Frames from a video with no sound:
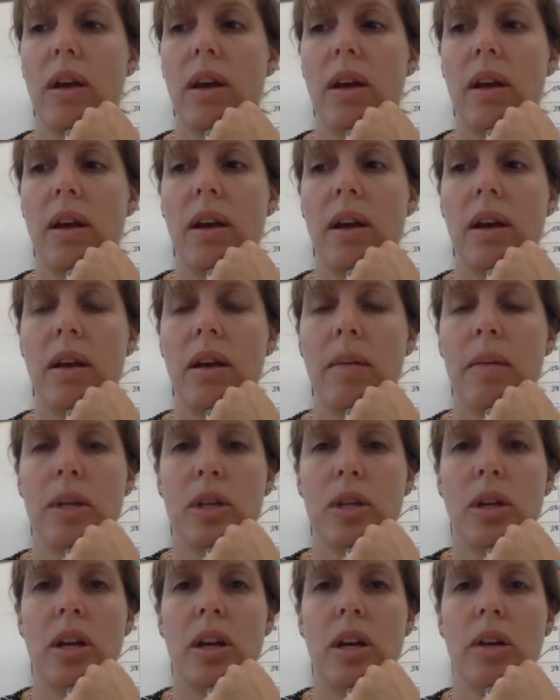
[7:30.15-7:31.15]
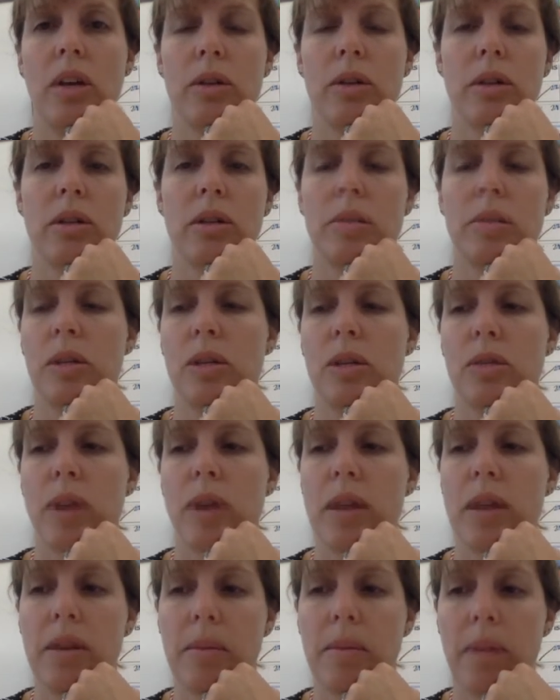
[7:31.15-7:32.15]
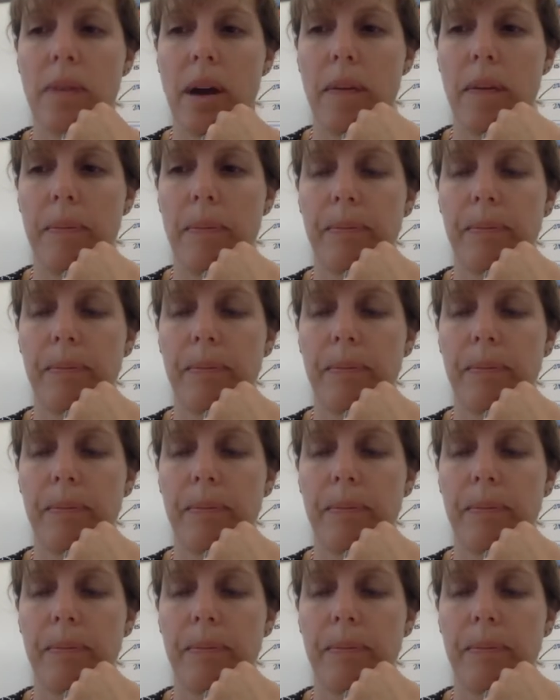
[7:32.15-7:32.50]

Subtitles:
in a Michigan ecosystem and just write them there.